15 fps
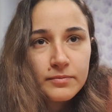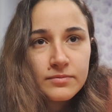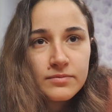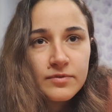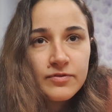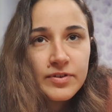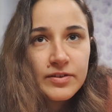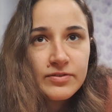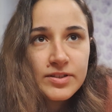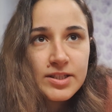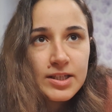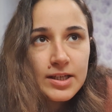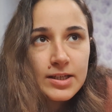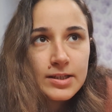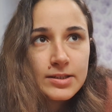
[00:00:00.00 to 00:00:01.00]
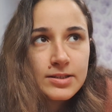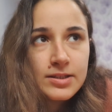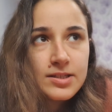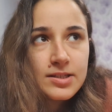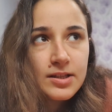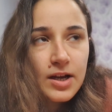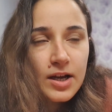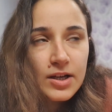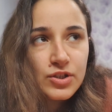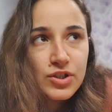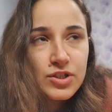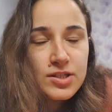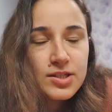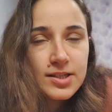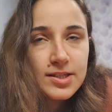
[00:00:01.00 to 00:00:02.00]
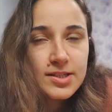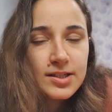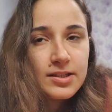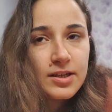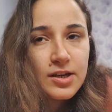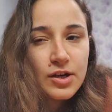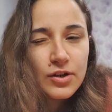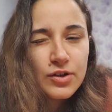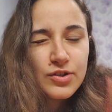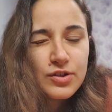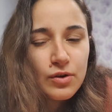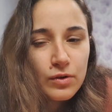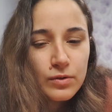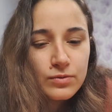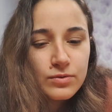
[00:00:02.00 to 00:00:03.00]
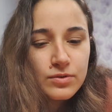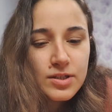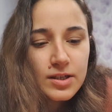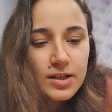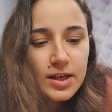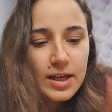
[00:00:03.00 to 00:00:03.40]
15 slash 16 years old,